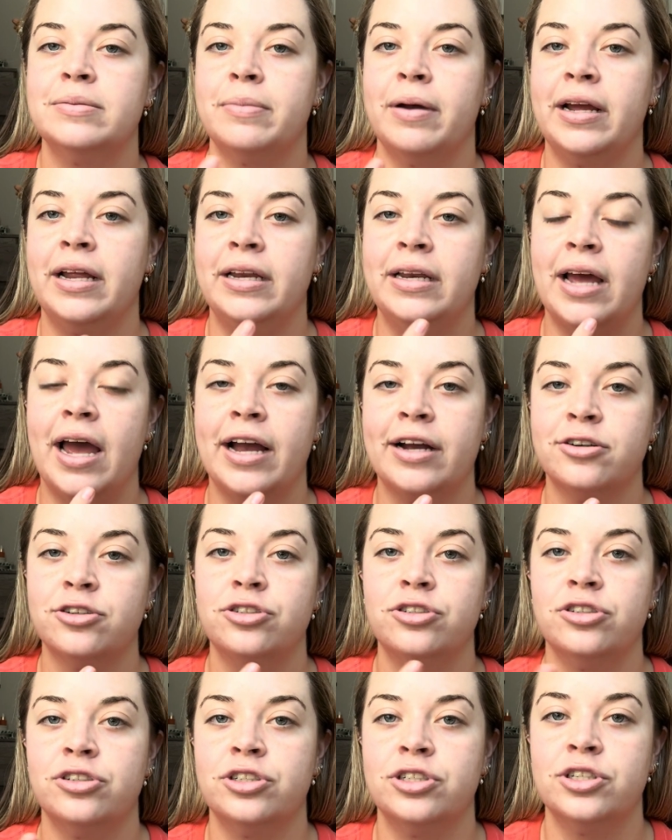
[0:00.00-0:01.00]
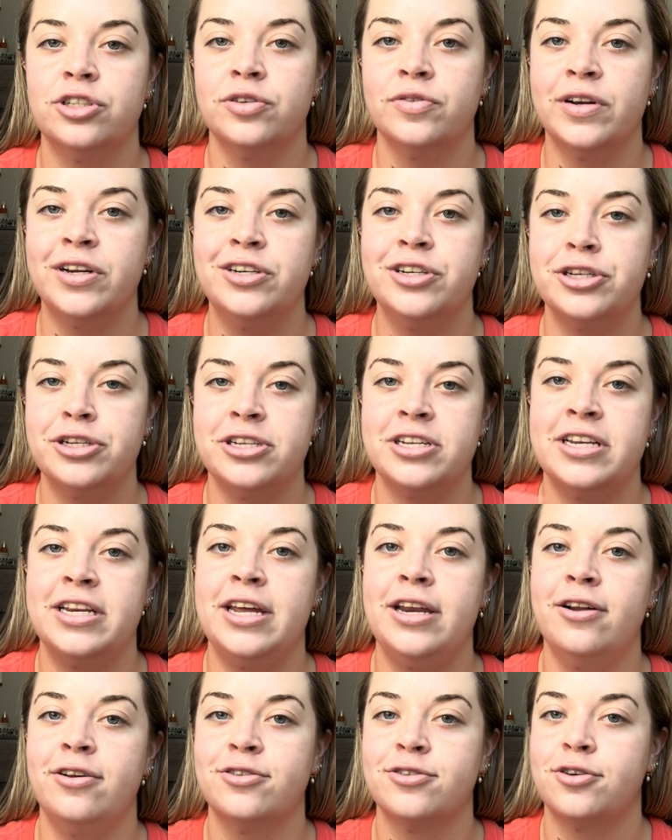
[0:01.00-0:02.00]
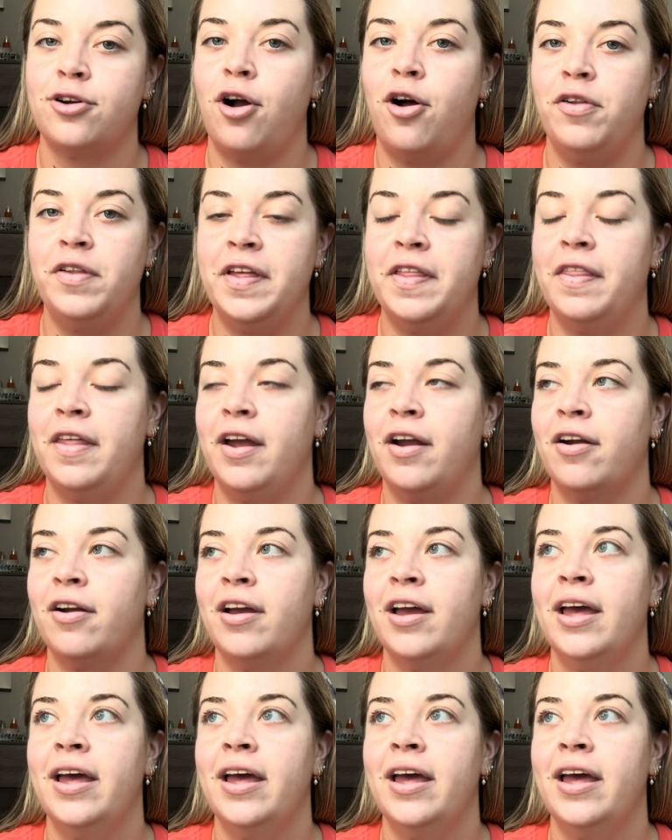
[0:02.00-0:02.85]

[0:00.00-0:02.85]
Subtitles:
my extra syringes and needles are all in there.